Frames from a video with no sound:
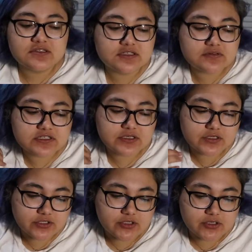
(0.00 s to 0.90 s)
This was a
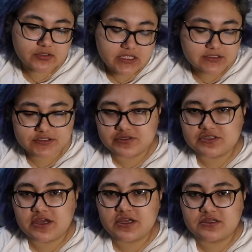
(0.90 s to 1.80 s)
good
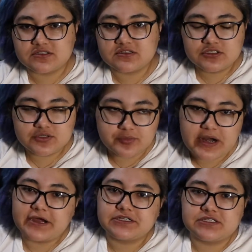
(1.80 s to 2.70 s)
exercise to
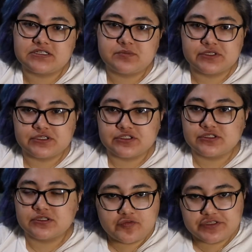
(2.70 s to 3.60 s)
practice because it
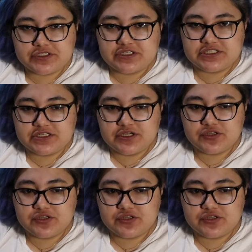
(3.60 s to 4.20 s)
forces